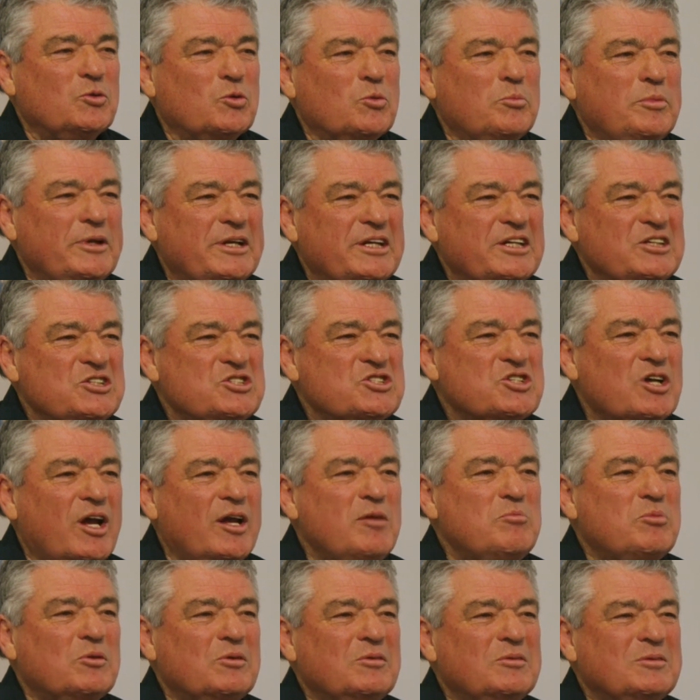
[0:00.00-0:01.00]
little bit in
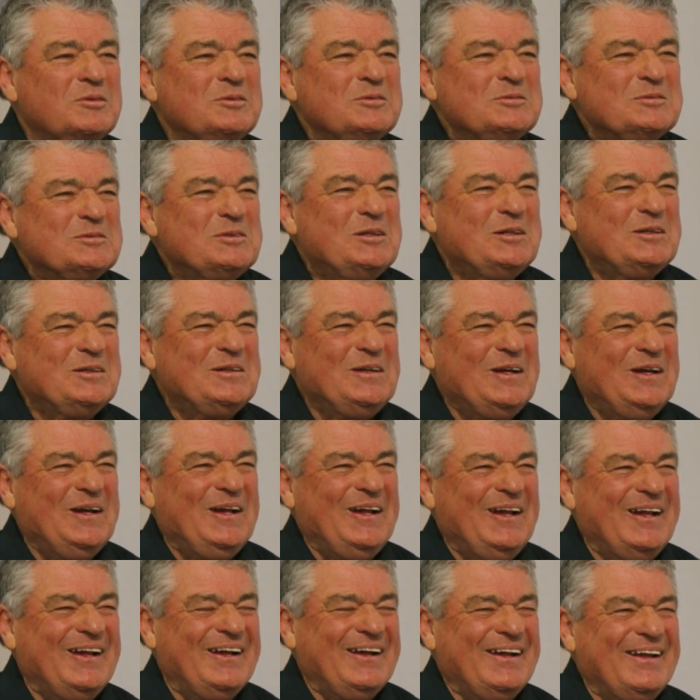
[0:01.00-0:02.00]
shape. Keep it You're doing
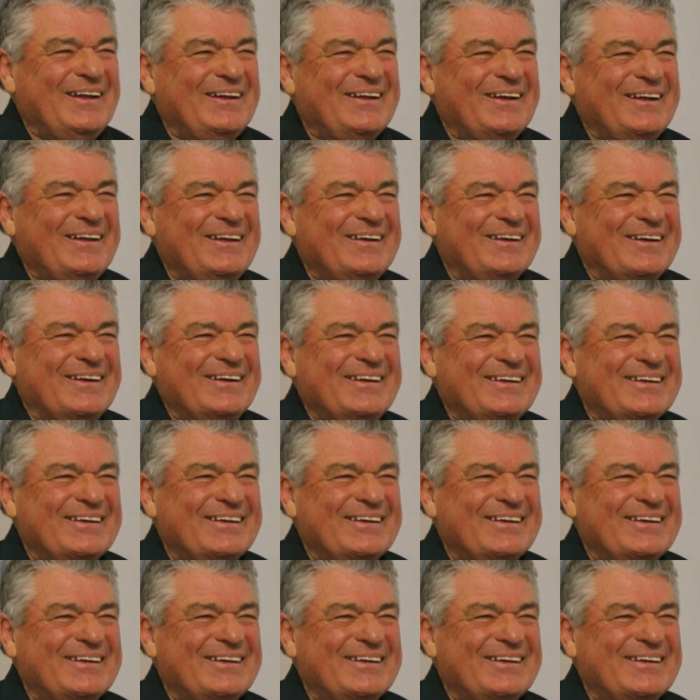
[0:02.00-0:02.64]
all right, mate. You're doing